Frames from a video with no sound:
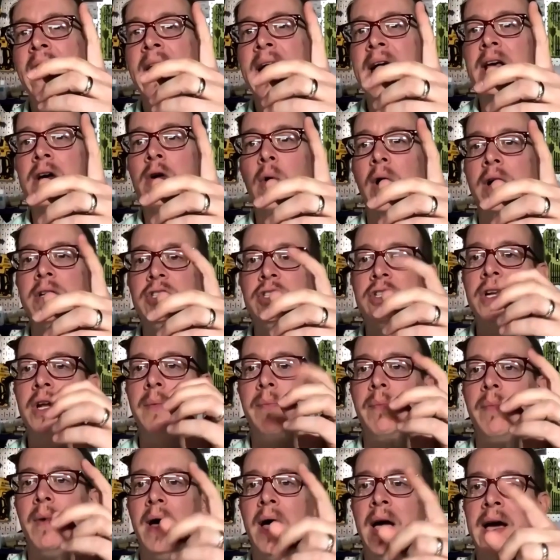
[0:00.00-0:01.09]
a question
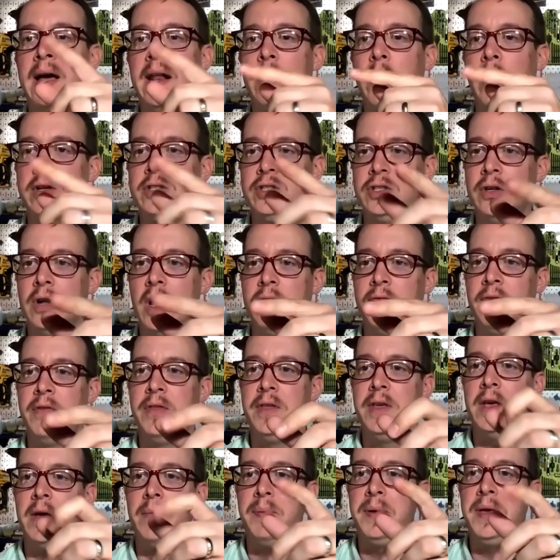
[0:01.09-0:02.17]
off of
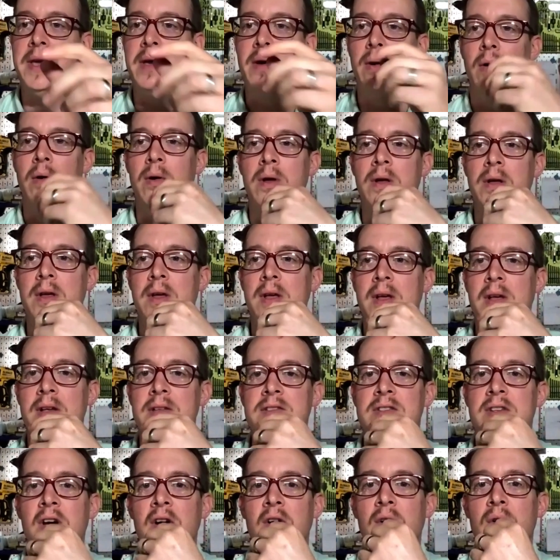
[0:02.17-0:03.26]
the appeal.
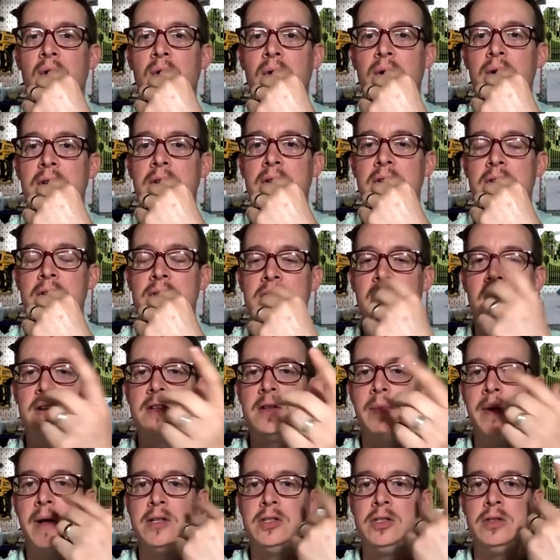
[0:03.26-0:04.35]
So you talked
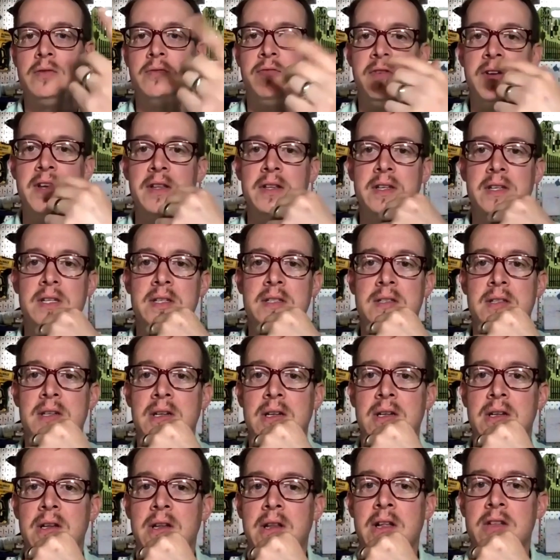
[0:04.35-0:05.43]
about your feelings,
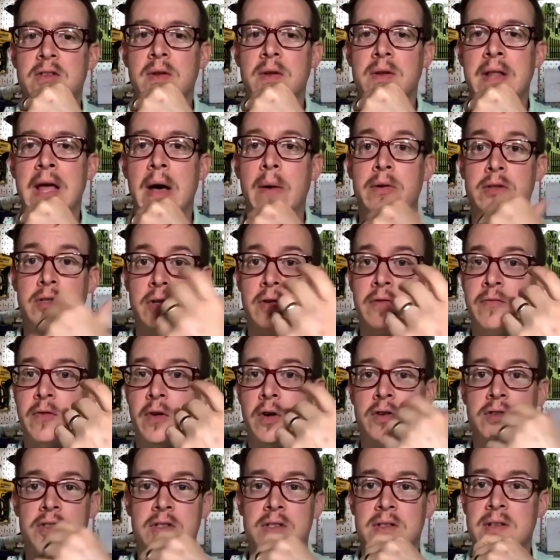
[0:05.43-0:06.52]
and that was your
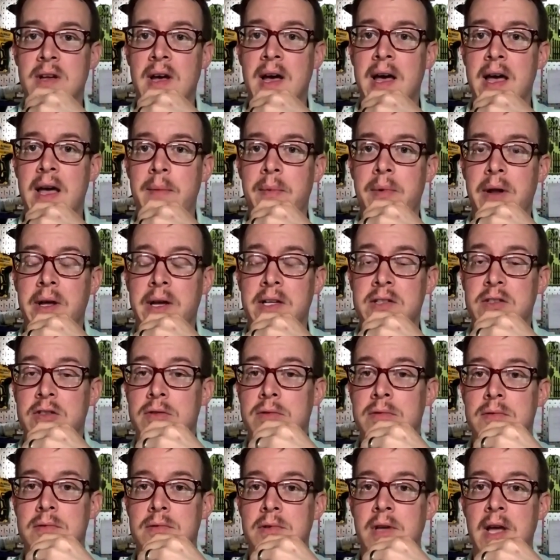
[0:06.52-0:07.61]
first time, and I guess
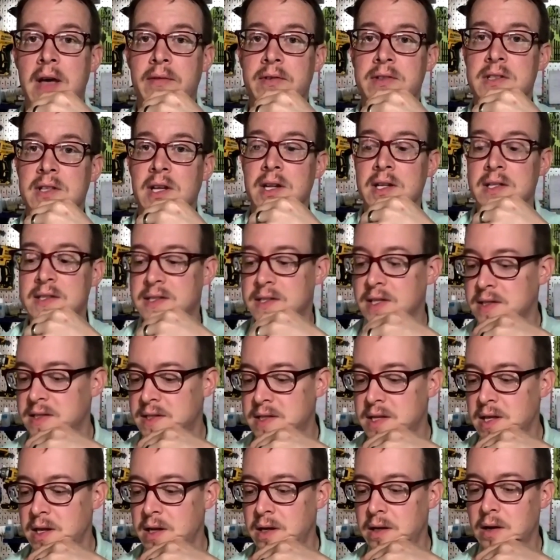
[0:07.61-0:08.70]
you haven't done it since
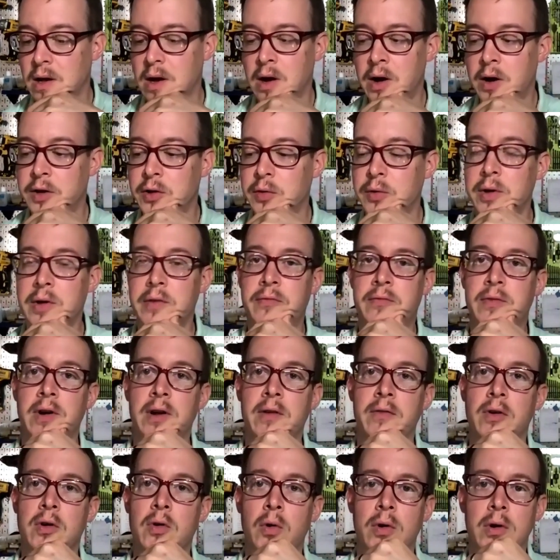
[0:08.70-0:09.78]
then, arguing in front of a
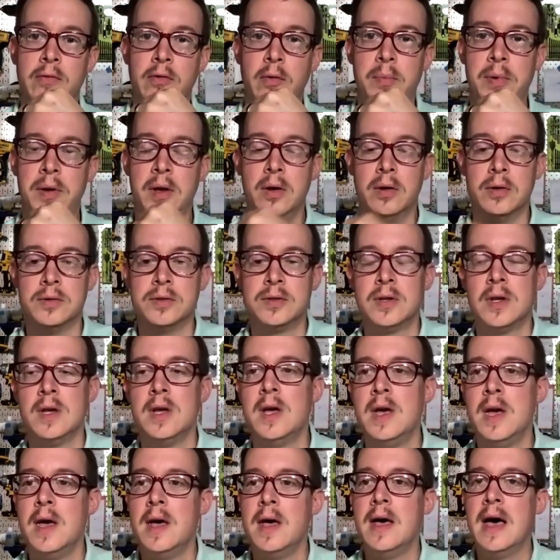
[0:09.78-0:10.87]
court of appeals.
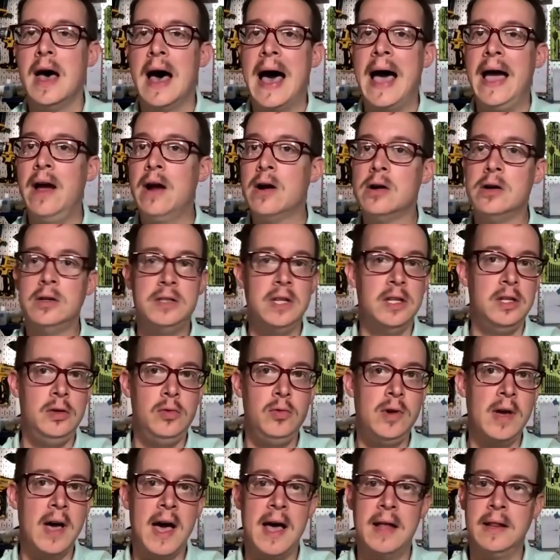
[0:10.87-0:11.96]
I heard that you
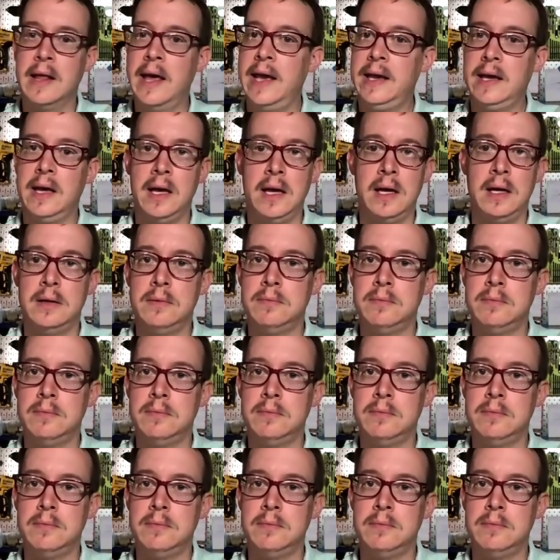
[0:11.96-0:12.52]
got like a